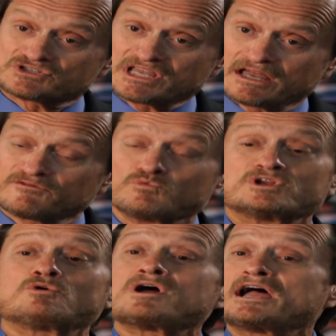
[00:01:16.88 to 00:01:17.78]
staff. We
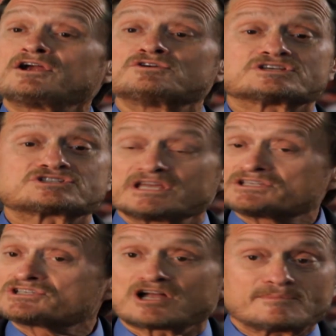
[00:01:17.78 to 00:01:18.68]
don't hire just
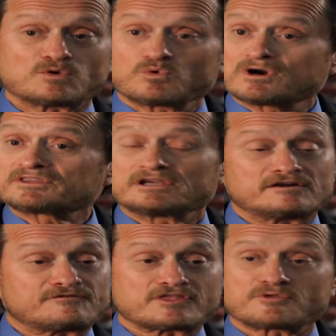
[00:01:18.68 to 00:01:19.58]
kids to come in and work. They're
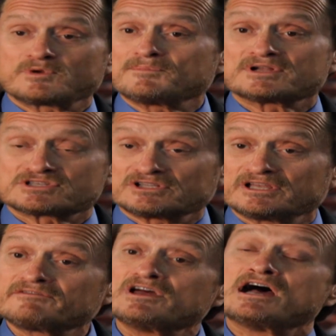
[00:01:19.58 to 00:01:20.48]
here for 3 months and
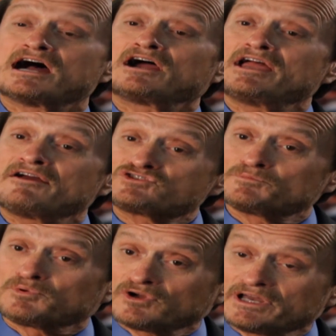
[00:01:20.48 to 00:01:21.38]
leave. Our average
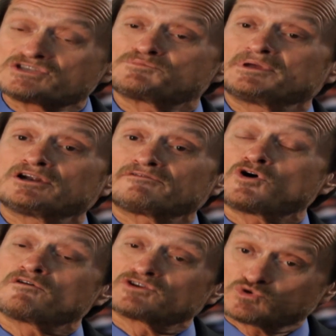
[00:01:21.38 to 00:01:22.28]
employee has been here for
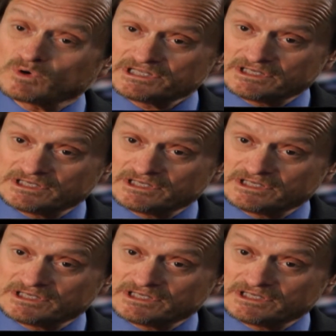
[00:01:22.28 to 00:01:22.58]
over 20